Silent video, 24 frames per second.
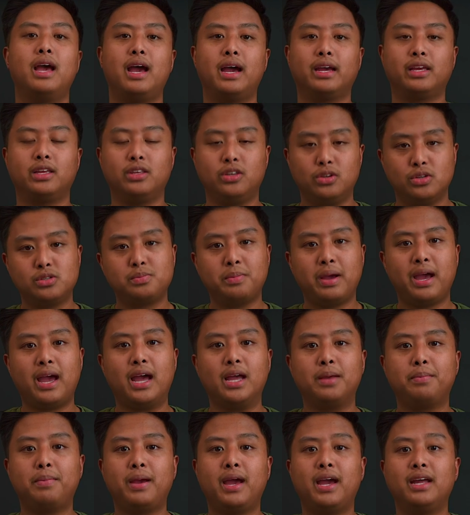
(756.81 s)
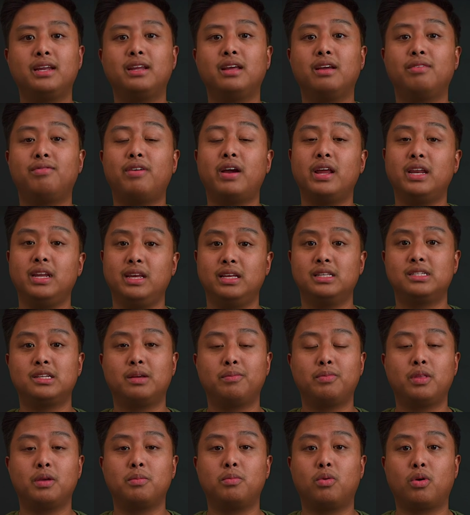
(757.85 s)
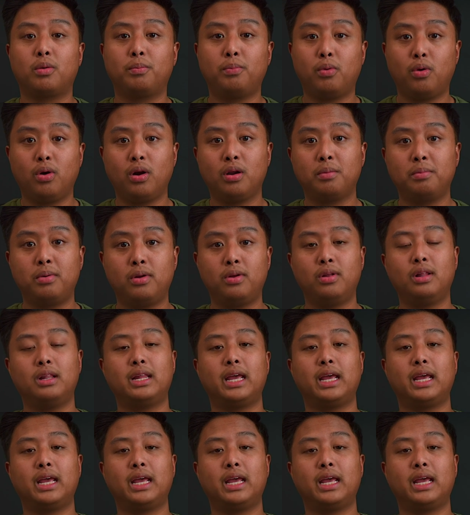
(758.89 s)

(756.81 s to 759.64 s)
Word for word: could use my iPad if I need something more portable,